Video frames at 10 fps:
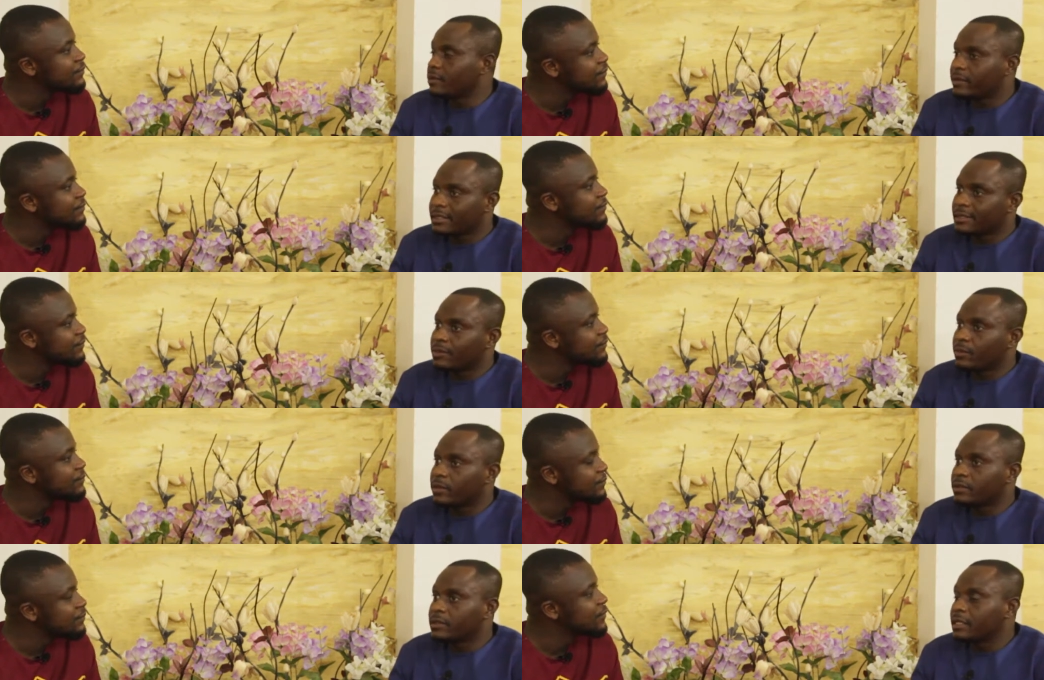Speaker 1: the Western world.
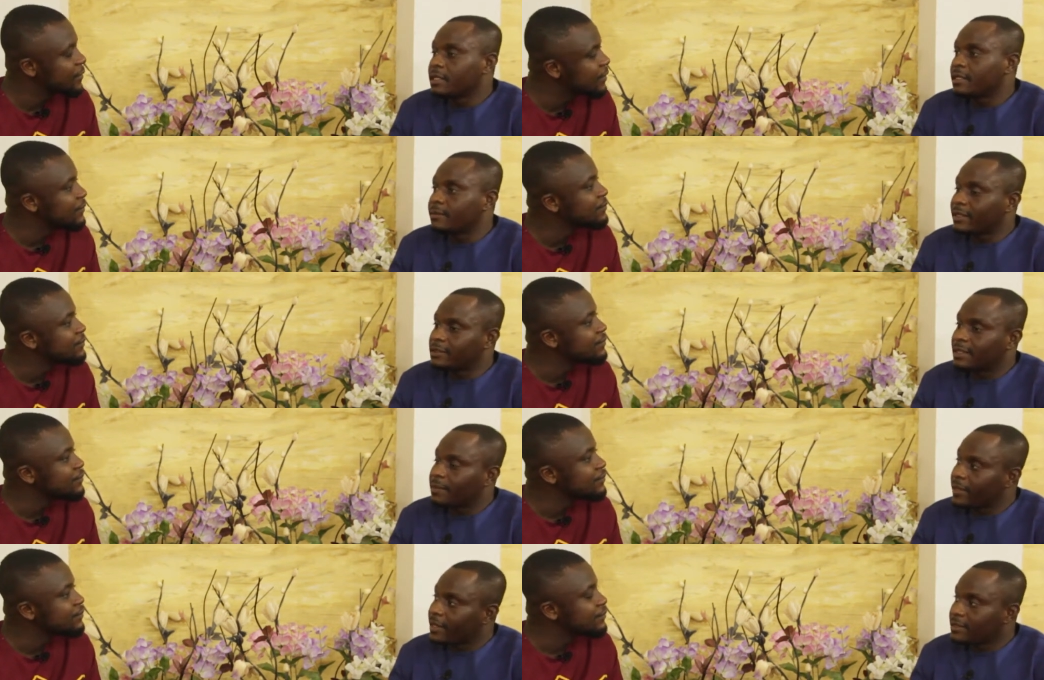But the
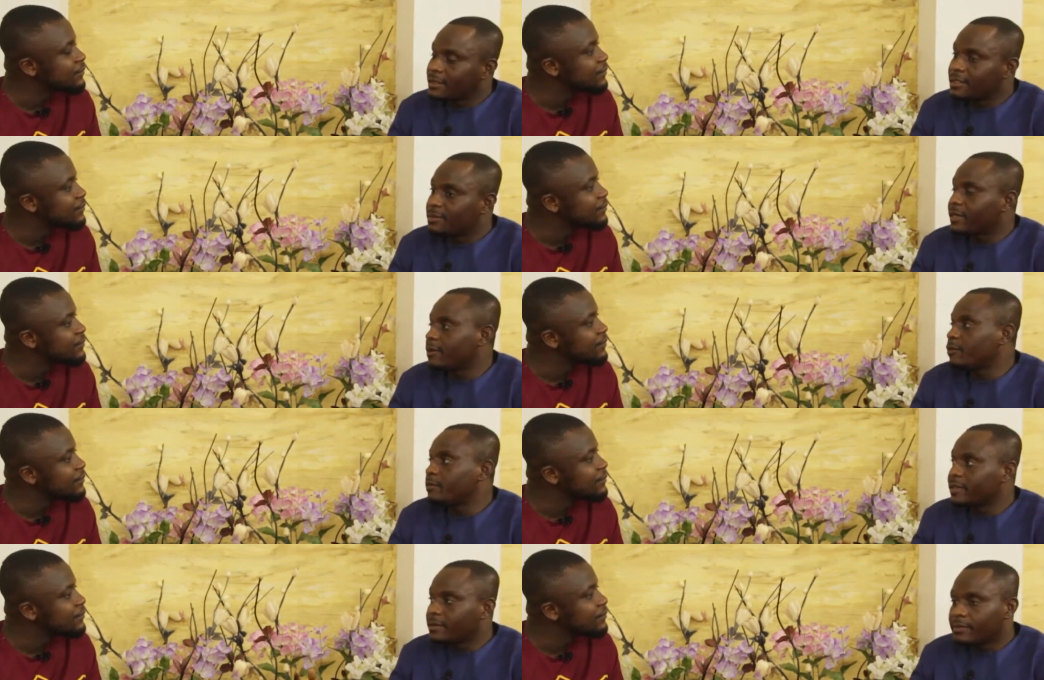person's pay will
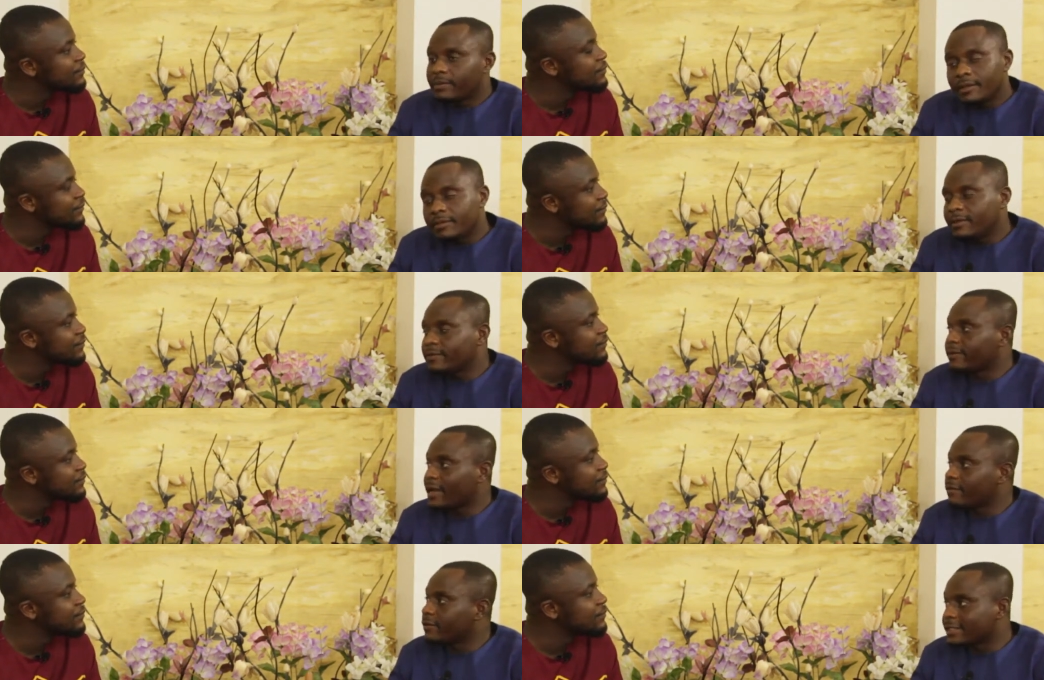be maybe
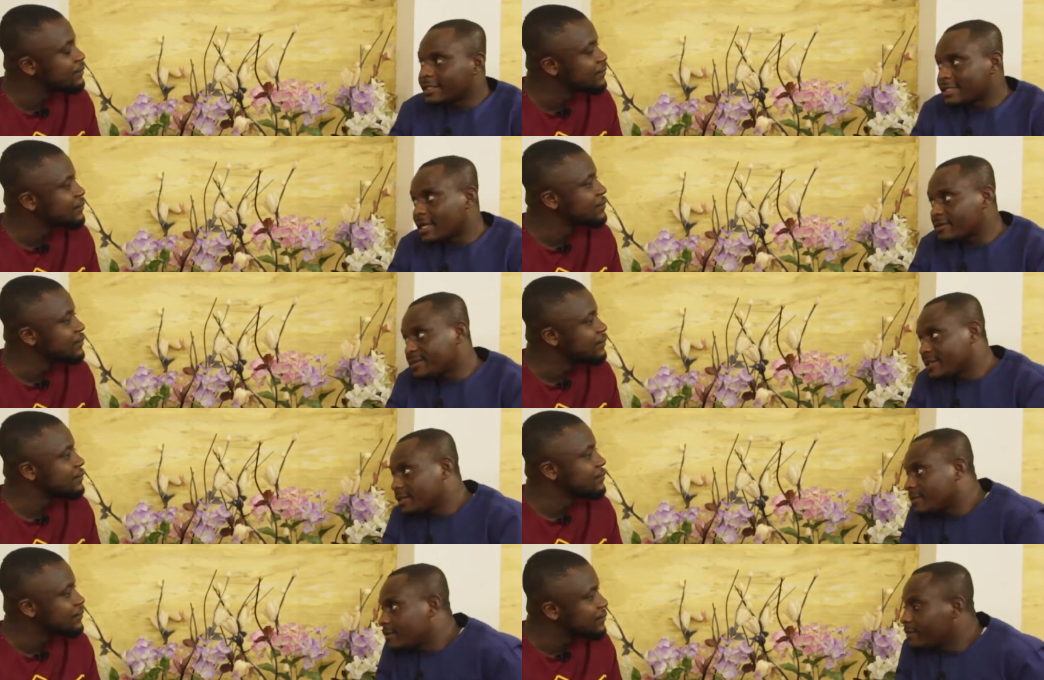five or six times
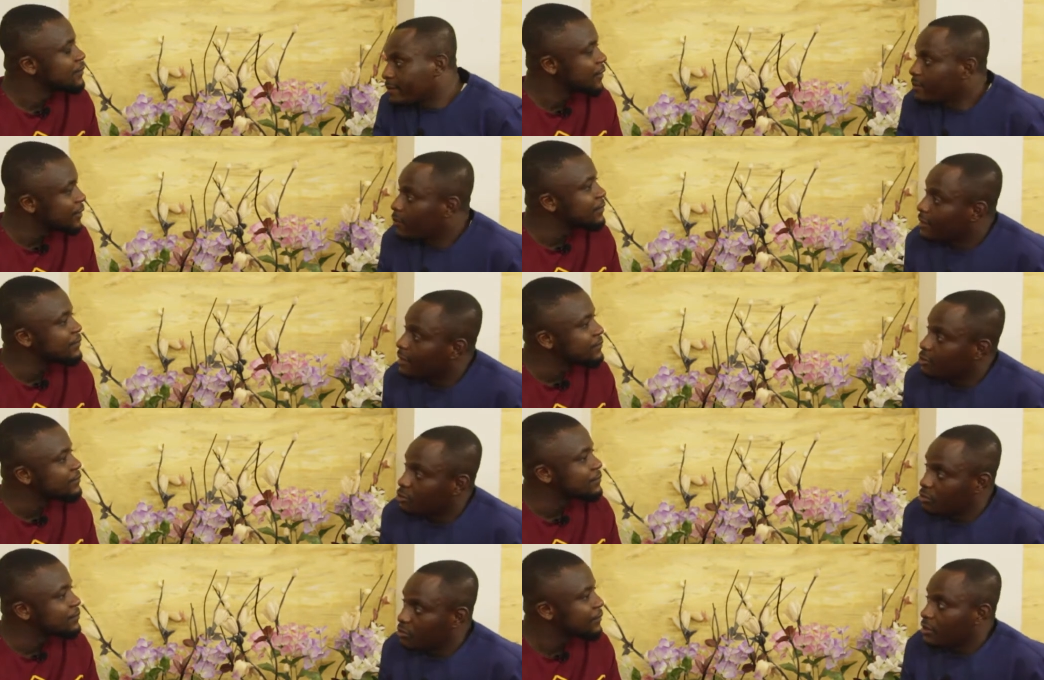more than
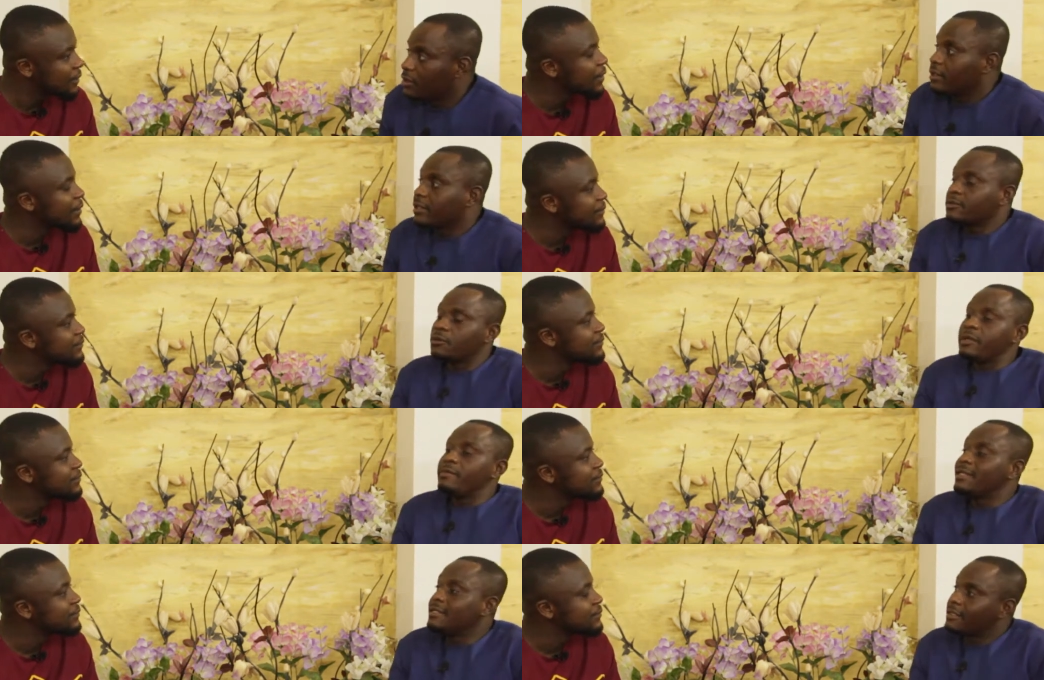you. Okay. Okay, so it
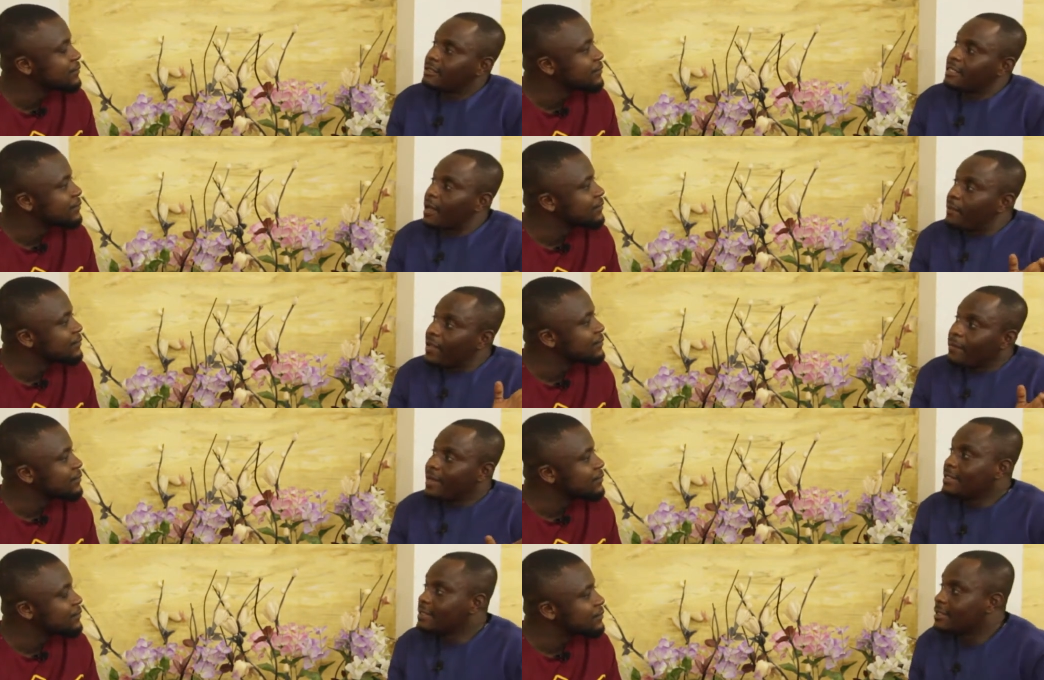means their
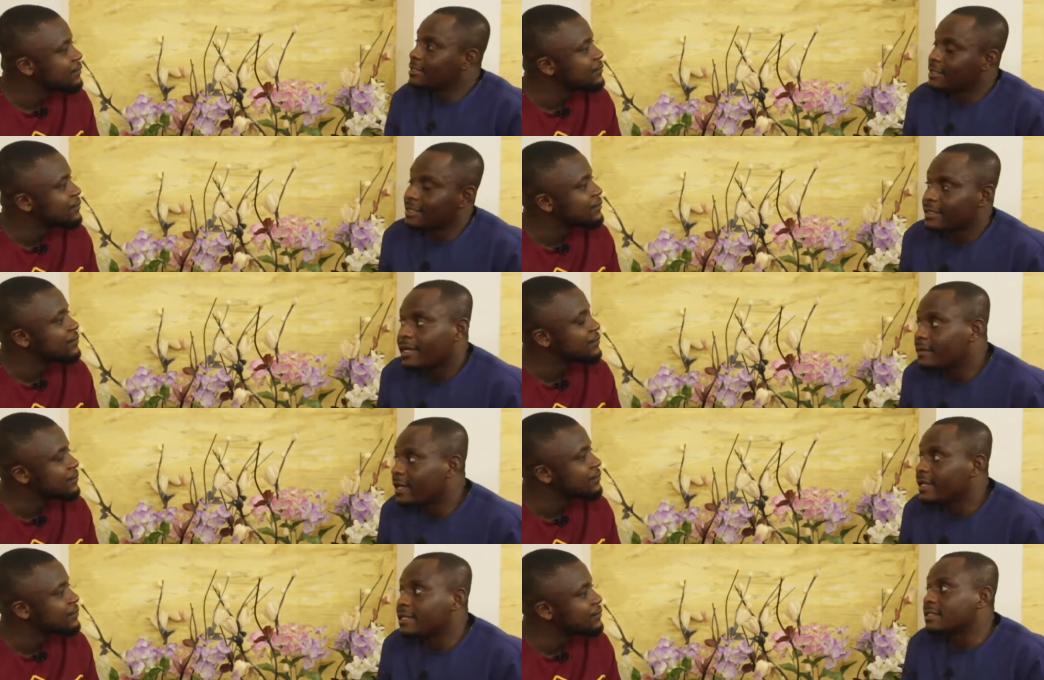payment system there
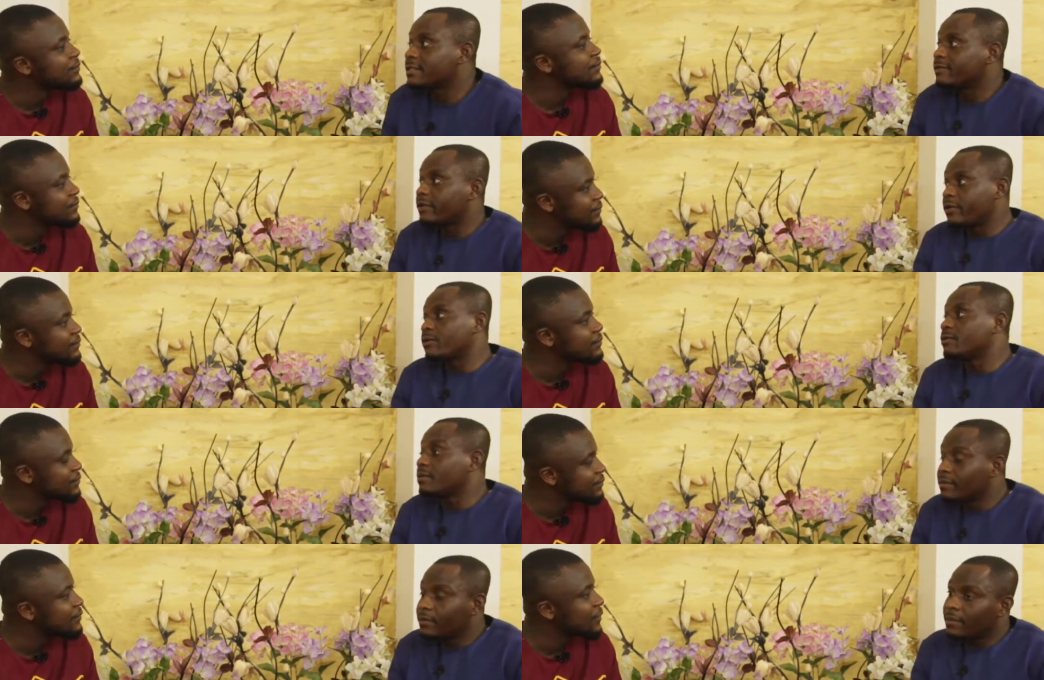is very good.
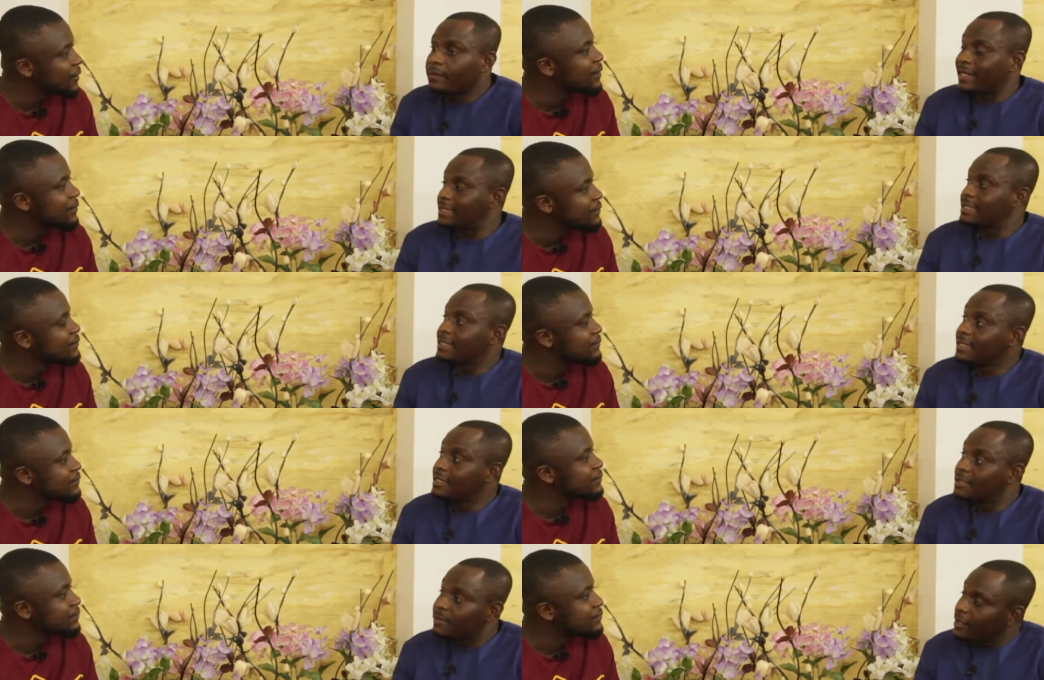Okay. But in
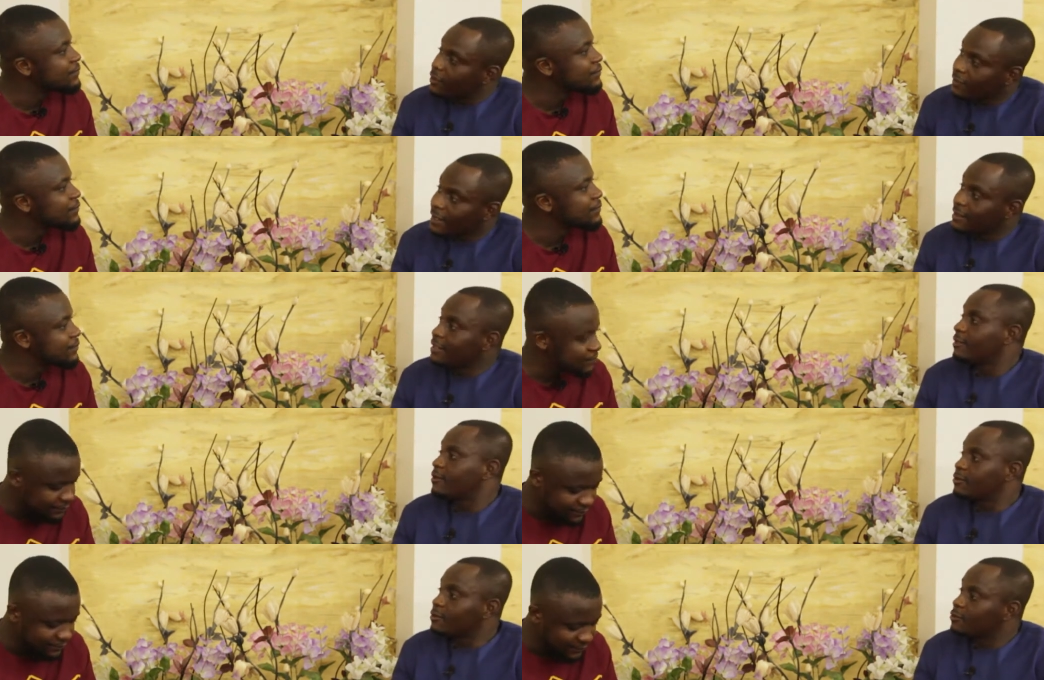spite of that, they
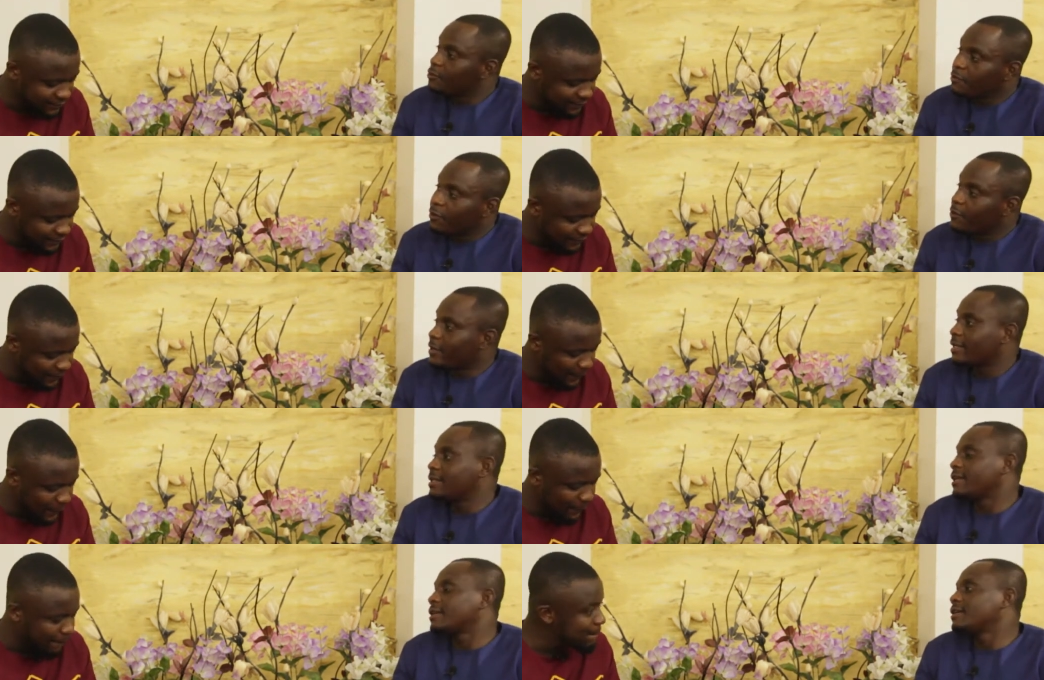also do more work
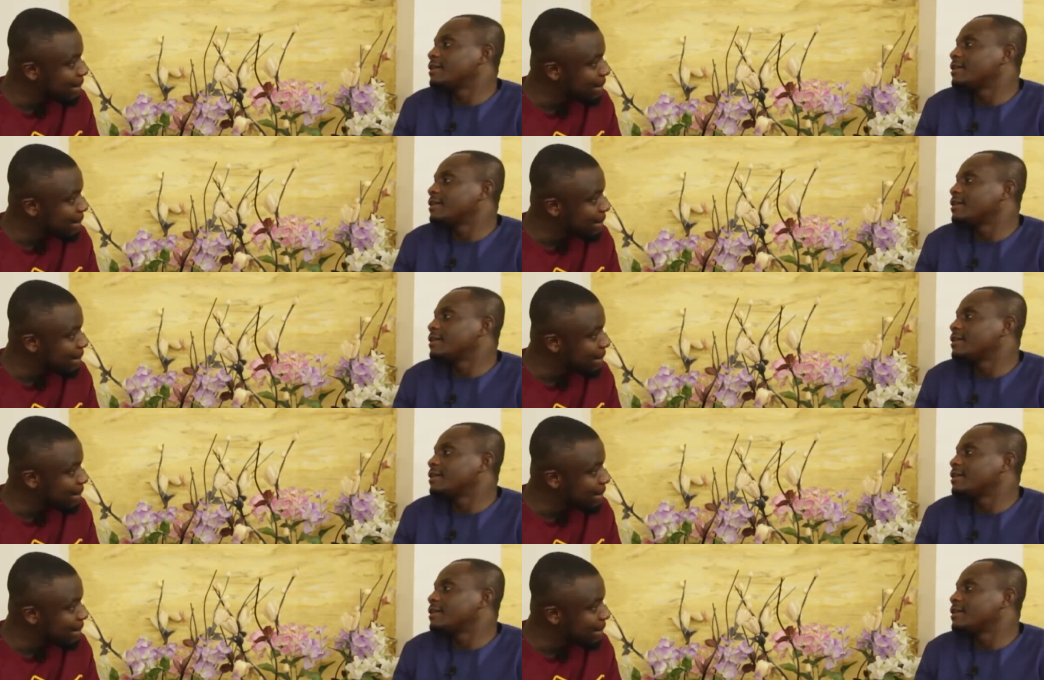there.